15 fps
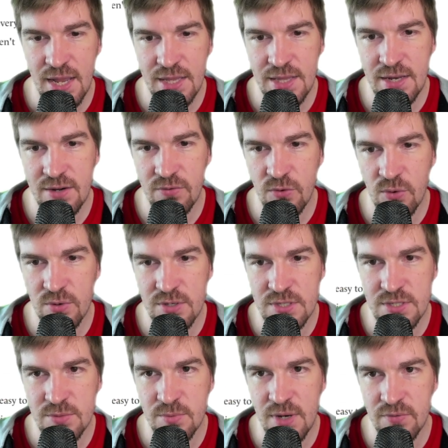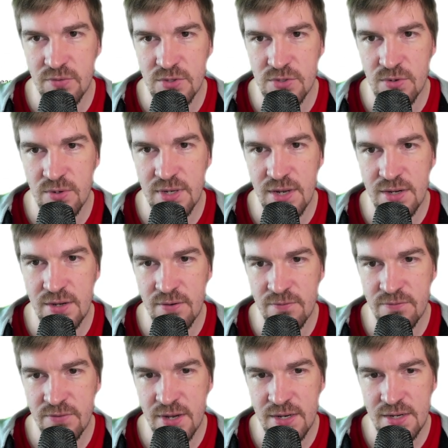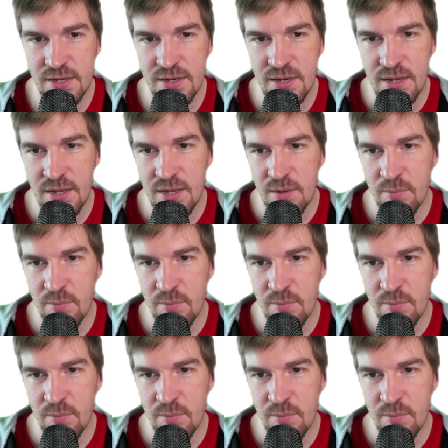And then, of course, we have to scroll down here and find it.